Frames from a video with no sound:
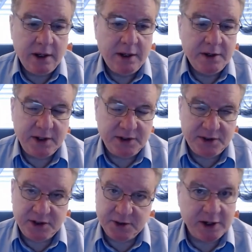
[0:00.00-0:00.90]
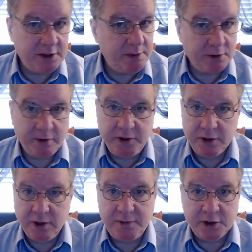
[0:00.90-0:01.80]
So this is just meant to be a review.
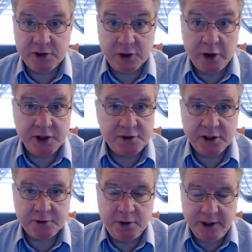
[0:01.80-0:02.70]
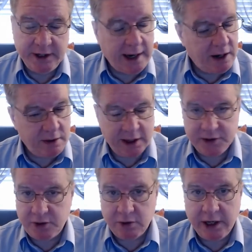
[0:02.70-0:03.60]
If you're just learning strict scrutiny now, it's
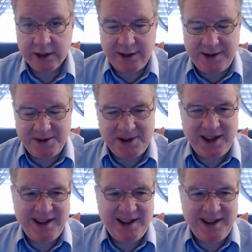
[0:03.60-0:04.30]
too late. Okay.